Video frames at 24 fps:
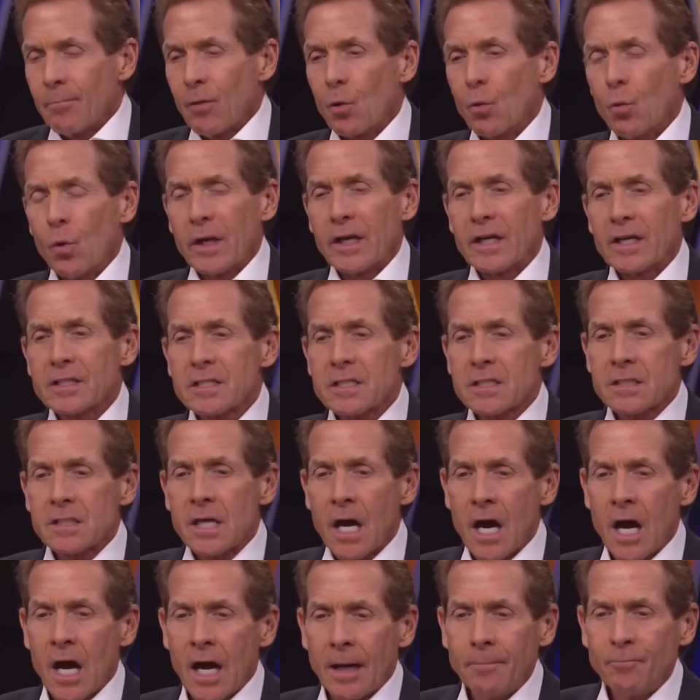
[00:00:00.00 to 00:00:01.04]
But when it's
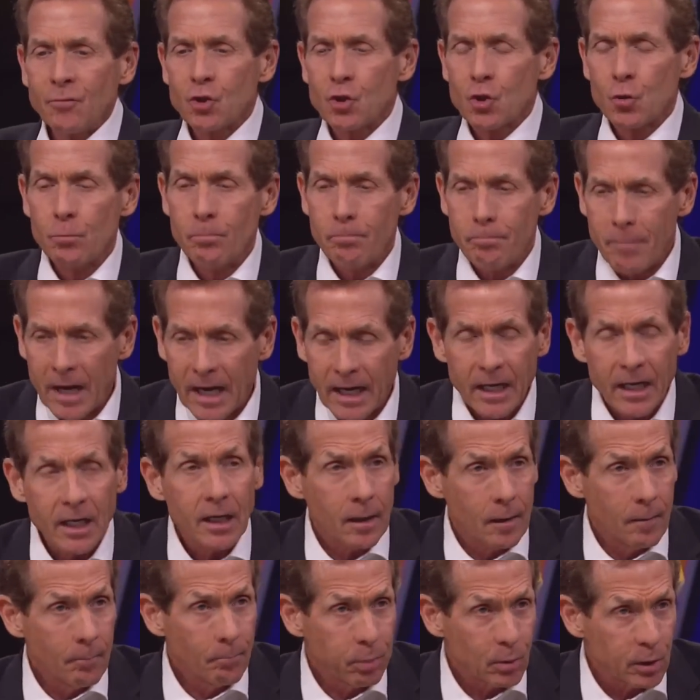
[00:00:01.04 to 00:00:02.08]
time to
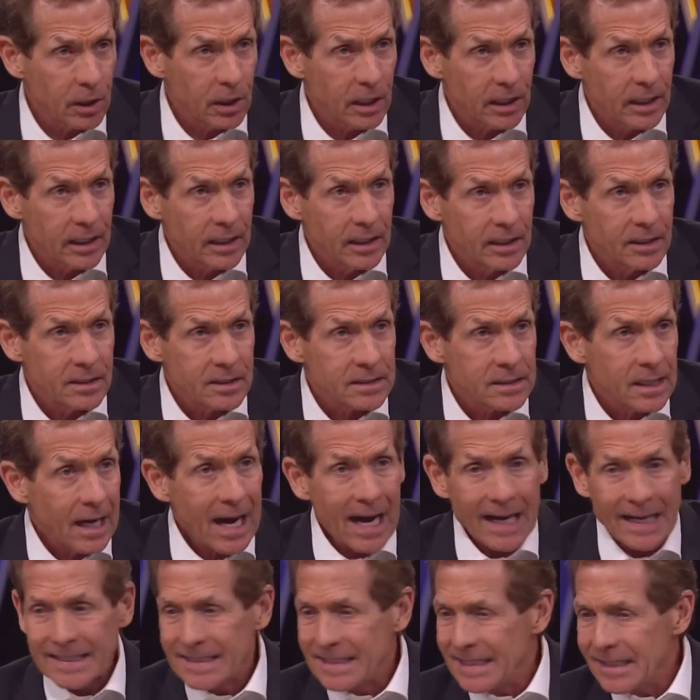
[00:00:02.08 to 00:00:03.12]
make plays,
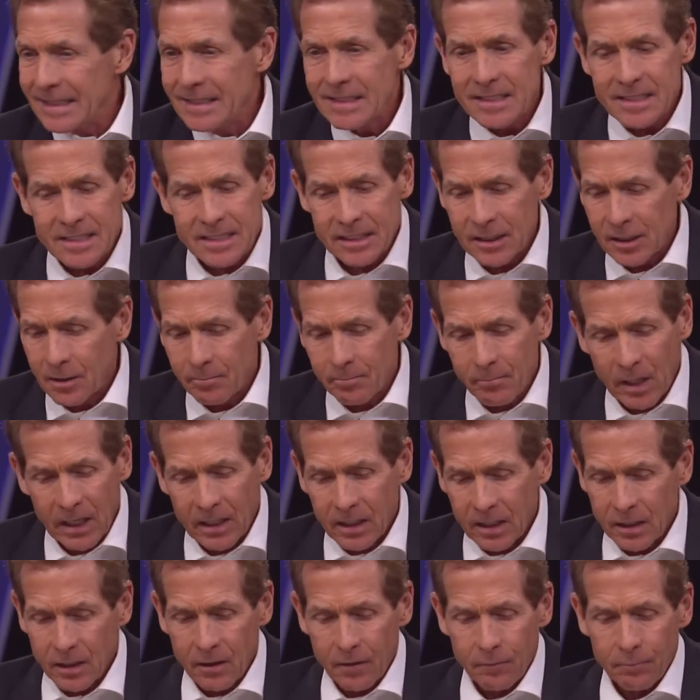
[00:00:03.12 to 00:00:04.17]
I didn't see him
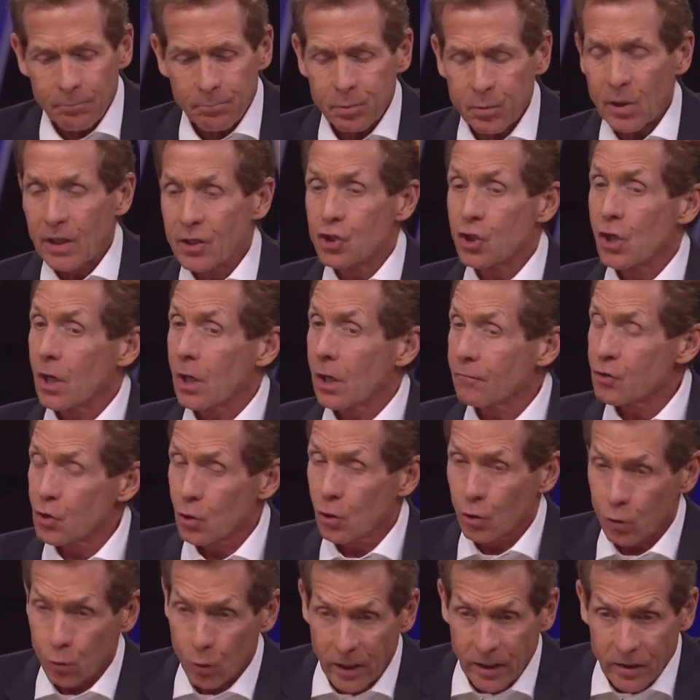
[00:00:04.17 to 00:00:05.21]
make enough plays. You got off to
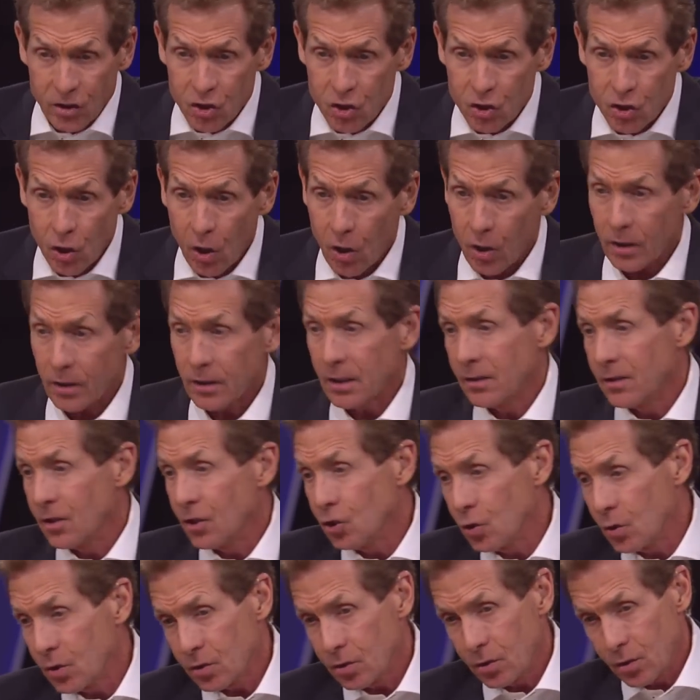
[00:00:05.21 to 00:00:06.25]
a great start, and
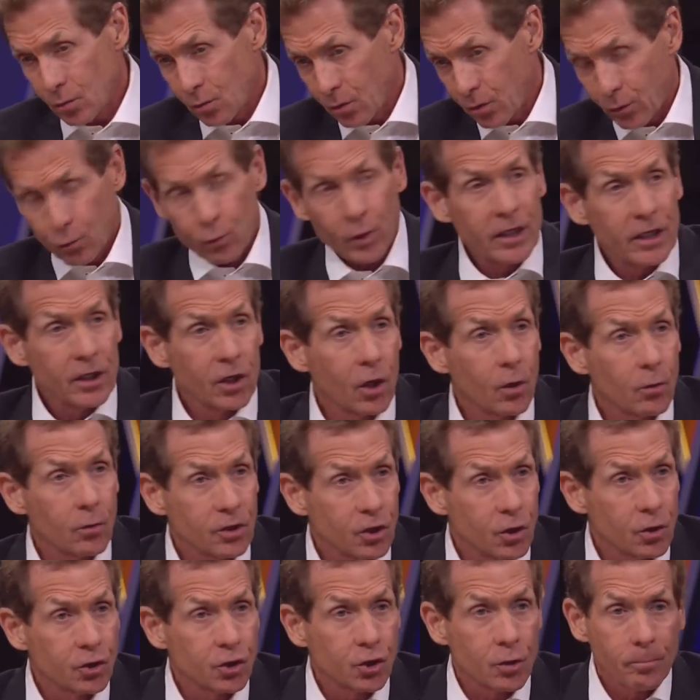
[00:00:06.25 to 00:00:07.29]
then you were 3-0, and
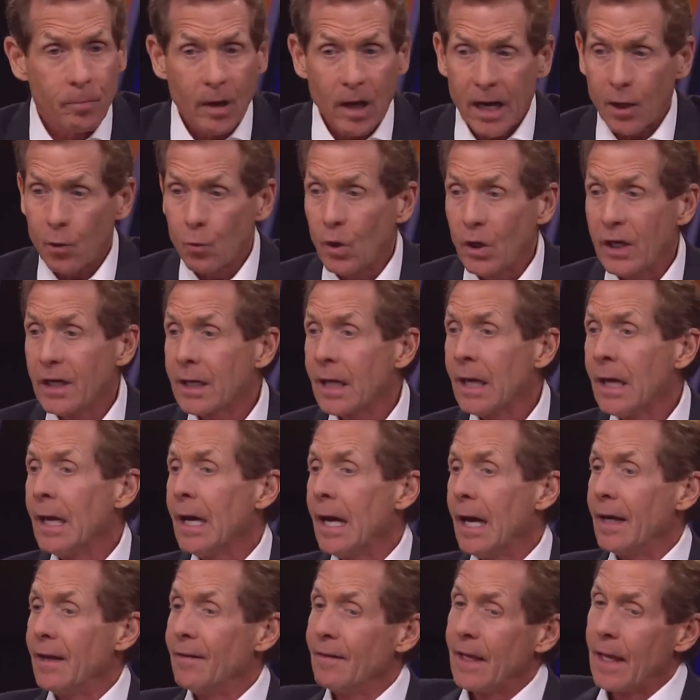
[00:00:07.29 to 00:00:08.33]
you hit your bye week,
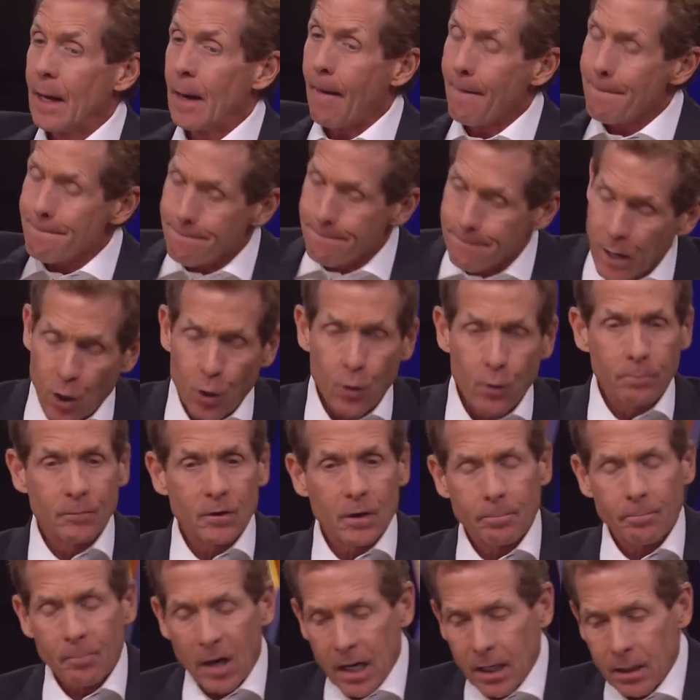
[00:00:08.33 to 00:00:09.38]
and then, boom,
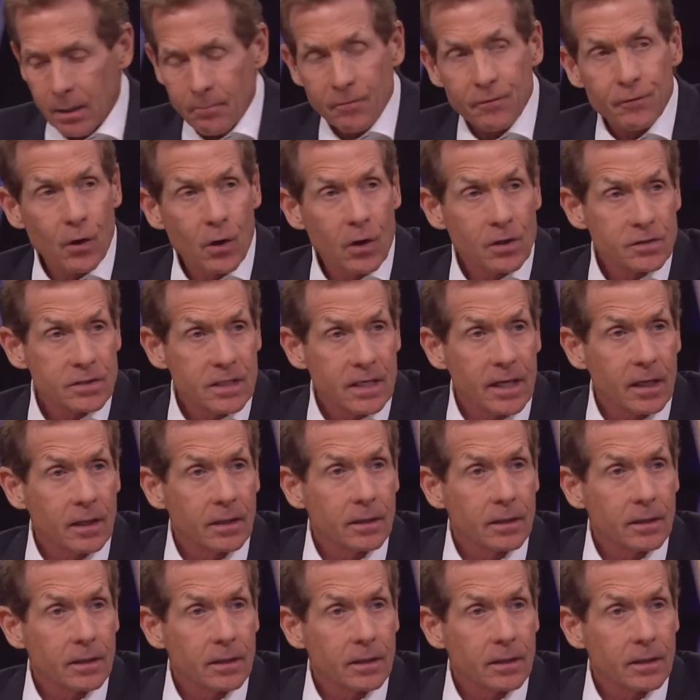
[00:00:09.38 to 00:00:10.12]
the bottom falls out.